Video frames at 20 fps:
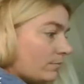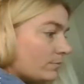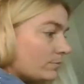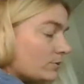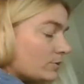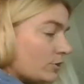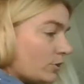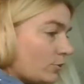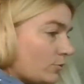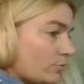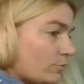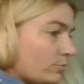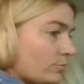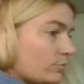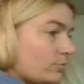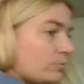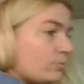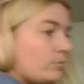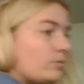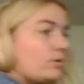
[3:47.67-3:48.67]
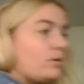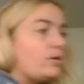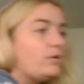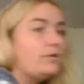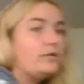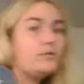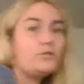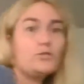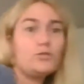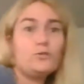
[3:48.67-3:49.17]
So
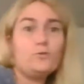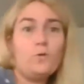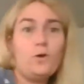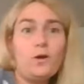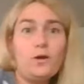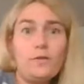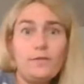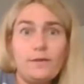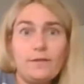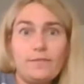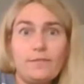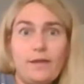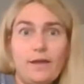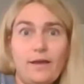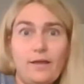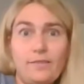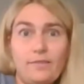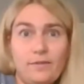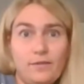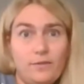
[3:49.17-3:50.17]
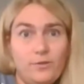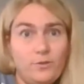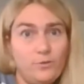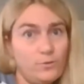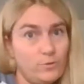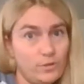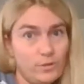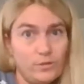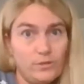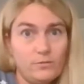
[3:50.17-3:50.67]
unless you are like that, then
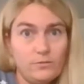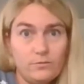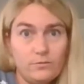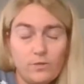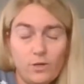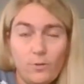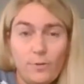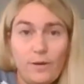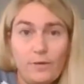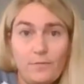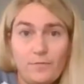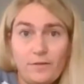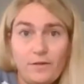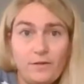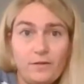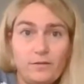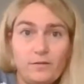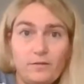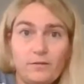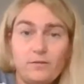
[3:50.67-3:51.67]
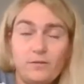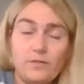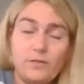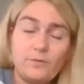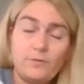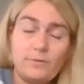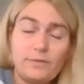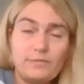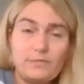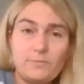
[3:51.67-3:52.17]
you can go out there and look
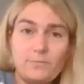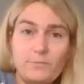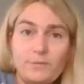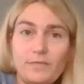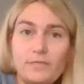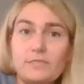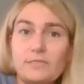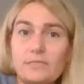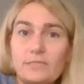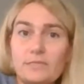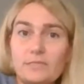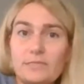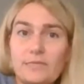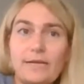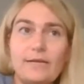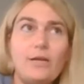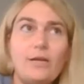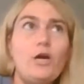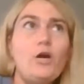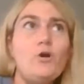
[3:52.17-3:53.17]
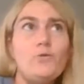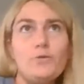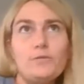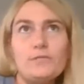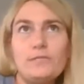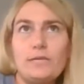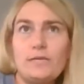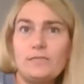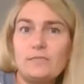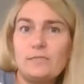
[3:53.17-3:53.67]
at recipes and decide, oh,
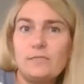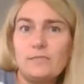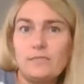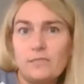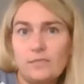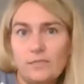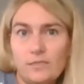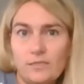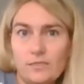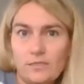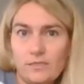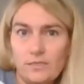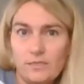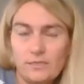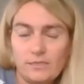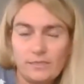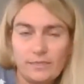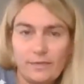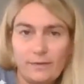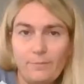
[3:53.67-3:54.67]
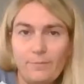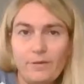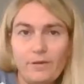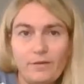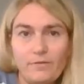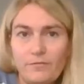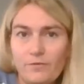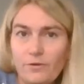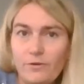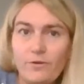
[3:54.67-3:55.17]
this has this and this and this in it. But
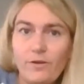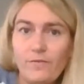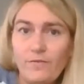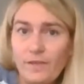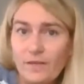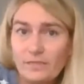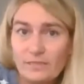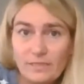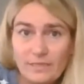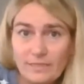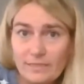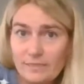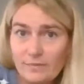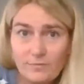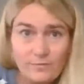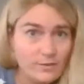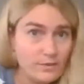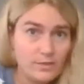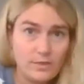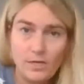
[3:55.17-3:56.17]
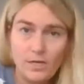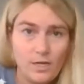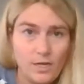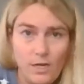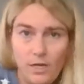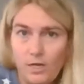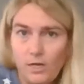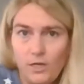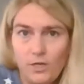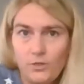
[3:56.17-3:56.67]
if you're not that scientific,
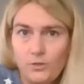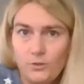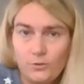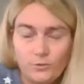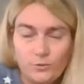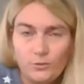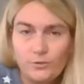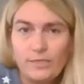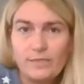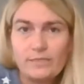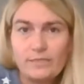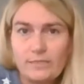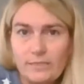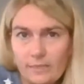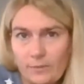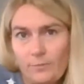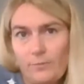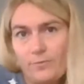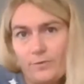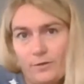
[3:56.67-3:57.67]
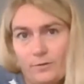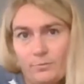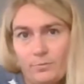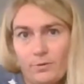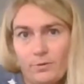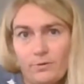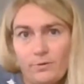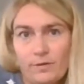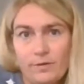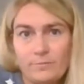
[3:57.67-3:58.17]
don't do that. Stick with their
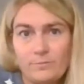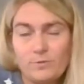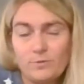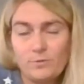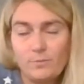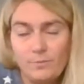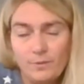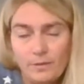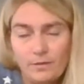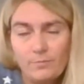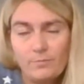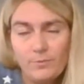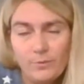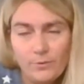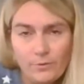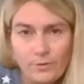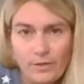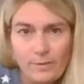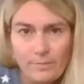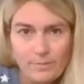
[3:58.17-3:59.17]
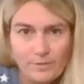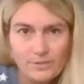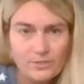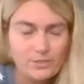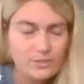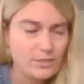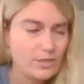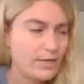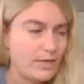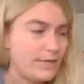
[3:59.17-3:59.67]
program. So pick a program
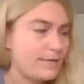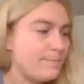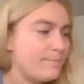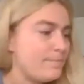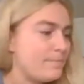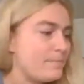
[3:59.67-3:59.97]
that you like.